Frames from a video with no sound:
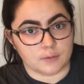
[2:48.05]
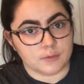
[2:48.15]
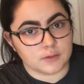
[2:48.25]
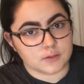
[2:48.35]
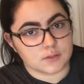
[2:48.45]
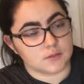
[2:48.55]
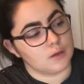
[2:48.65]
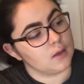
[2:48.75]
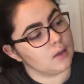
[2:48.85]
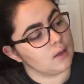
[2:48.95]
books.
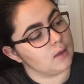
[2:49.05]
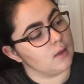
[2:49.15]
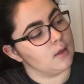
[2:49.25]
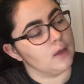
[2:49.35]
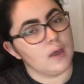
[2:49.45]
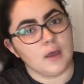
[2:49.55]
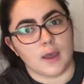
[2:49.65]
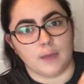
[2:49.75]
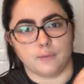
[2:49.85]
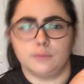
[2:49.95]

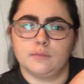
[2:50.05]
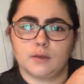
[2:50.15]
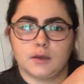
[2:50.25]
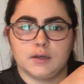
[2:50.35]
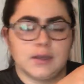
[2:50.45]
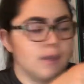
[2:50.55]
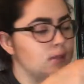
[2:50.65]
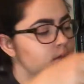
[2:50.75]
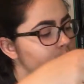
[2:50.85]
I'm gonna take